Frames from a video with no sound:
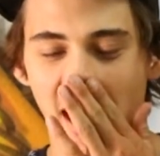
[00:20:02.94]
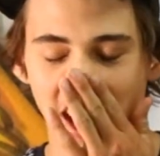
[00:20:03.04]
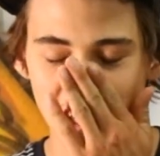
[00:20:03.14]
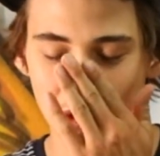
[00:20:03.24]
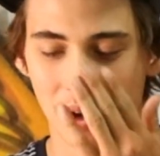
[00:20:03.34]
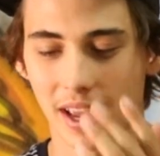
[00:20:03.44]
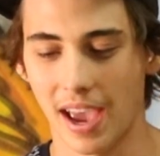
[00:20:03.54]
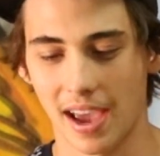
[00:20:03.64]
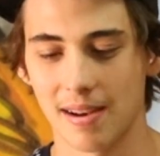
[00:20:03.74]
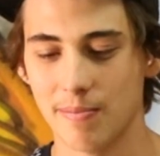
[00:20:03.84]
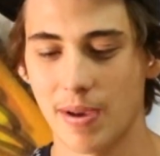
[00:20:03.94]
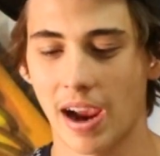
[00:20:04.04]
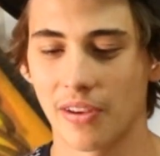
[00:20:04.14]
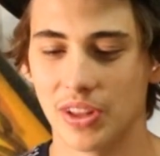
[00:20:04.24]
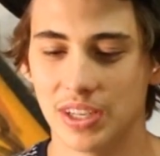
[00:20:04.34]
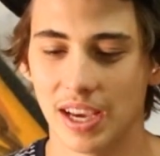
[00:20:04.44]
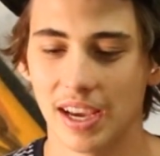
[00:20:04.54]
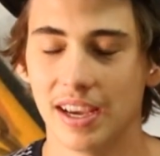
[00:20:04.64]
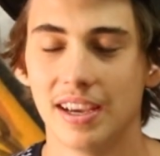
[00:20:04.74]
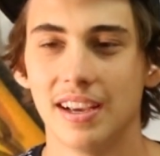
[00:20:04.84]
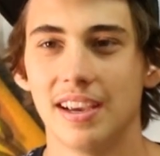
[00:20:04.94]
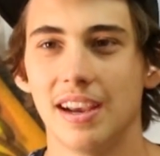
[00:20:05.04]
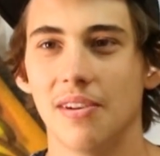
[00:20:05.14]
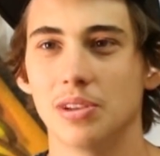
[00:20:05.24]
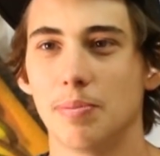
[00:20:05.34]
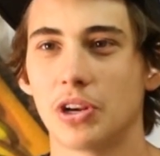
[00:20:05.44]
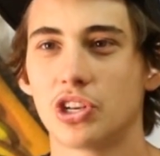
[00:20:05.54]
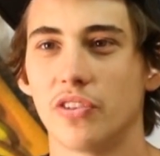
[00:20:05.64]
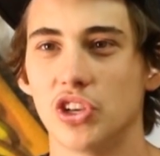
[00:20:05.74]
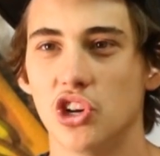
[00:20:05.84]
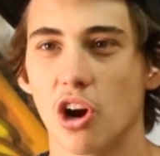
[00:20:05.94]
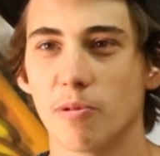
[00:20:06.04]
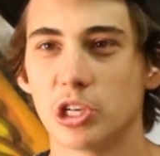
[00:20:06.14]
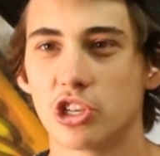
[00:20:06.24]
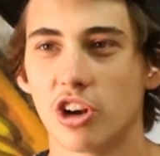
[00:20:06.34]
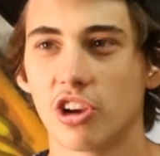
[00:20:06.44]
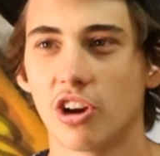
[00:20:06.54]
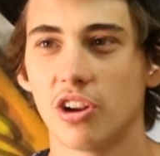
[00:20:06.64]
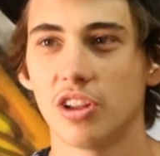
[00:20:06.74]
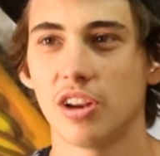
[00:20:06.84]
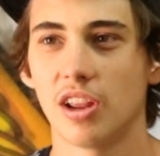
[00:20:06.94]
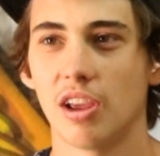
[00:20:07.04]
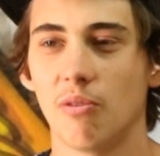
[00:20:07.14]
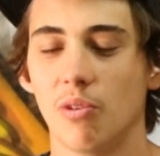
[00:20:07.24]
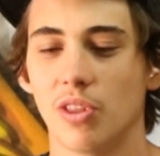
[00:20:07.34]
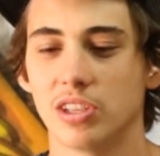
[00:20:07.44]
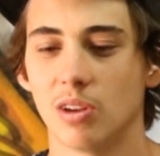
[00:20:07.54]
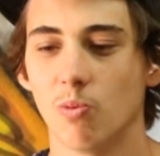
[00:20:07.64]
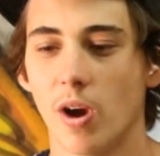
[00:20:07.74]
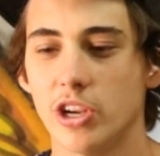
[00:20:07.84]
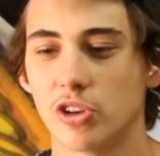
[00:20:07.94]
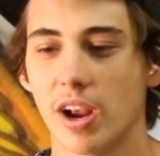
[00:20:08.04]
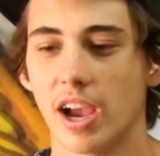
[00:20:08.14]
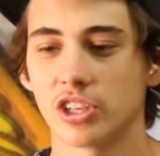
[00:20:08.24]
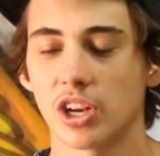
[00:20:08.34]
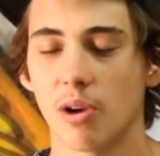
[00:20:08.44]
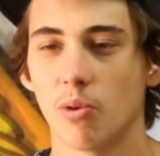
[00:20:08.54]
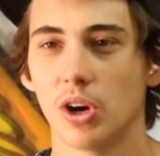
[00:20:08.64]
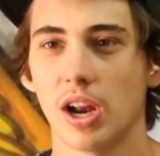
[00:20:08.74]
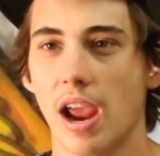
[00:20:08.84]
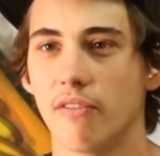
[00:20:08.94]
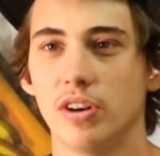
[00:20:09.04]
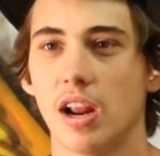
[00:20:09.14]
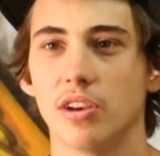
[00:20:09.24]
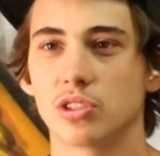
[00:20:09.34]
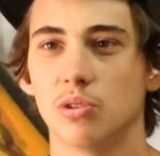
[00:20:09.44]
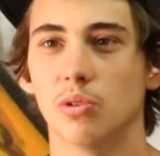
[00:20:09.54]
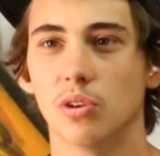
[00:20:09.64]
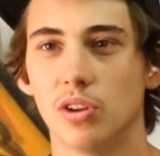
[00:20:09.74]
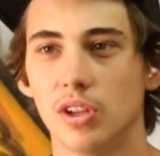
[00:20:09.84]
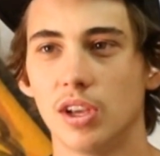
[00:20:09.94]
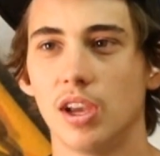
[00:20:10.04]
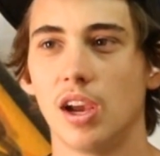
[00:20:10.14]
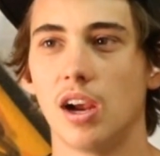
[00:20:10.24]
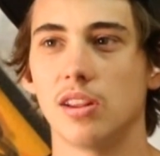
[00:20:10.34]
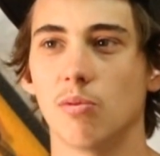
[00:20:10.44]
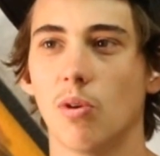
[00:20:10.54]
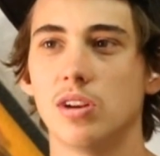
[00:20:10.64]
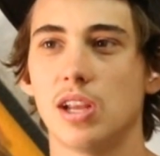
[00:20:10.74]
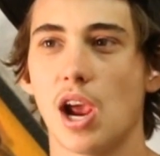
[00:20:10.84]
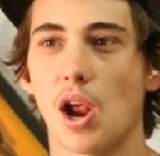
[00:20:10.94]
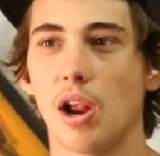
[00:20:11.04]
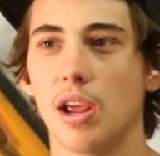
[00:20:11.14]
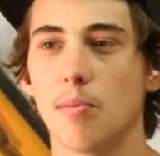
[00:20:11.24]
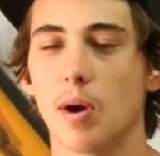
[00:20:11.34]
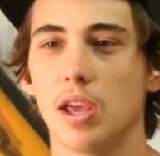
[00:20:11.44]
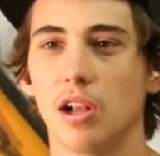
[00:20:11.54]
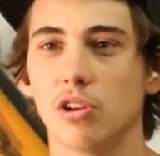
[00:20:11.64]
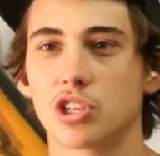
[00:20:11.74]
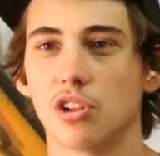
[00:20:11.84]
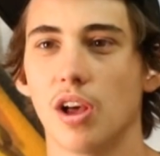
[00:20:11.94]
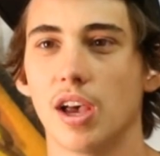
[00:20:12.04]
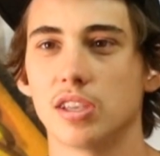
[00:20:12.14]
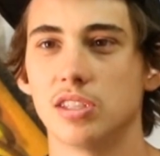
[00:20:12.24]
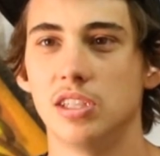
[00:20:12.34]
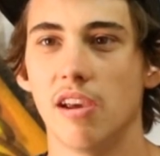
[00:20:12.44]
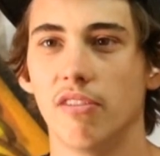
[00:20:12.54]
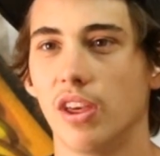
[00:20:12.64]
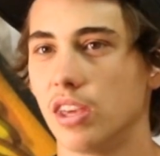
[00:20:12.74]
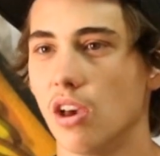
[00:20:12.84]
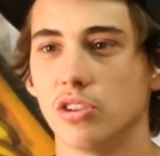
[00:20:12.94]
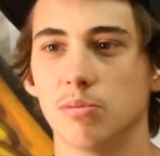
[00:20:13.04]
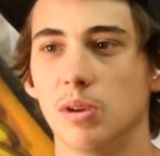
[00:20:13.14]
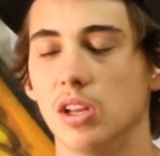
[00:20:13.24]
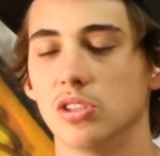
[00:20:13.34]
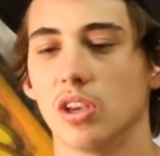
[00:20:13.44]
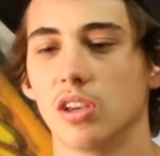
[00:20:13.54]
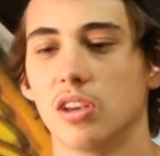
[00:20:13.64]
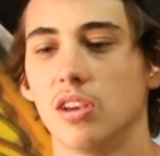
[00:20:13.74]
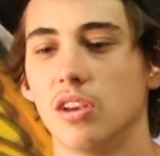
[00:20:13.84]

Enjoy hat back in the day, and it was a picture of a garbage truck on it that said White Trash. And I wear it every day to school. And then one day in my English class, David like yells at me, and he's like,